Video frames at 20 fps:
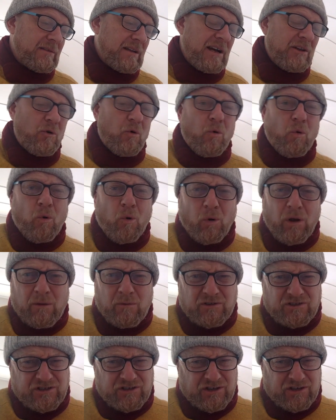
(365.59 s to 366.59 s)
And all I
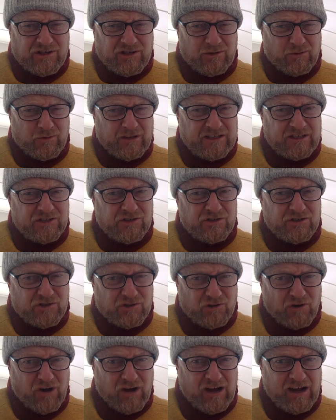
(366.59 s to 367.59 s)
want you to do is to
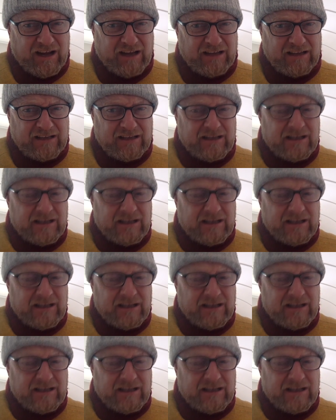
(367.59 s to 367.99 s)
try,